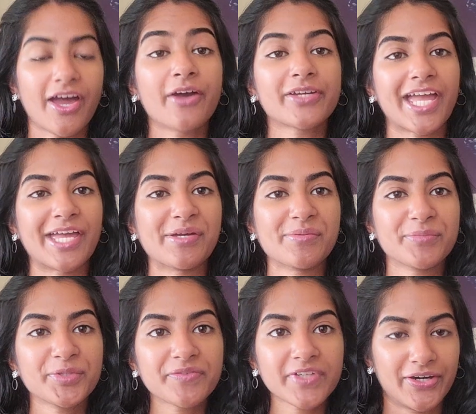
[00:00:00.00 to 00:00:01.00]
Okay,
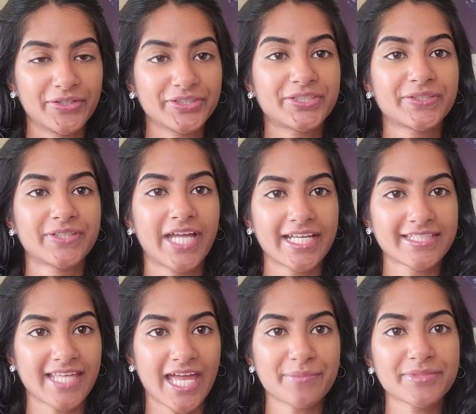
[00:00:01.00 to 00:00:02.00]
moving on to
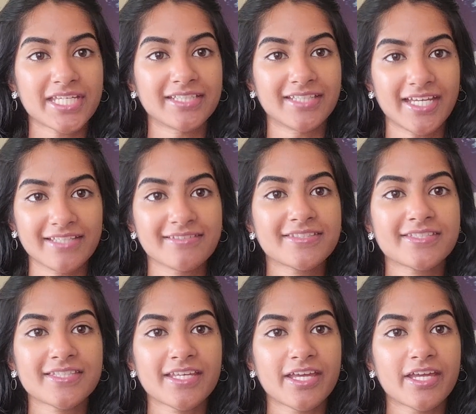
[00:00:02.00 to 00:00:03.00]
exams and tests.